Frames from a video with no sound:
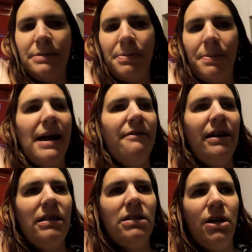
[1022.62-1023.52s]
to prepare
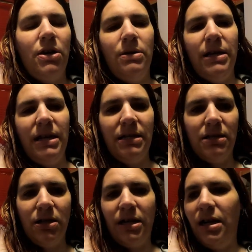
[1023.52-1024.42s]
it, so Lee's
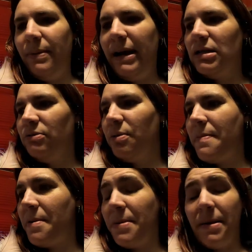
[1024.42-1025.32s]
looking up how to
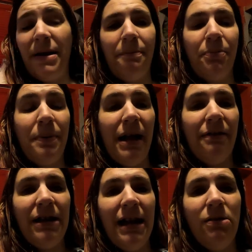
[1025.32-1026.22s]
prepare,
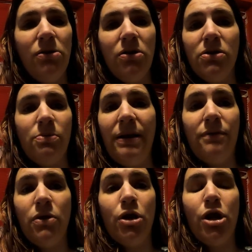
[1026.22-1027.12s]
prepare it now because we
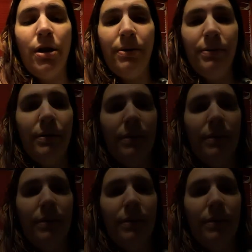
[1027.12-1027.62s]
haven't got a clue.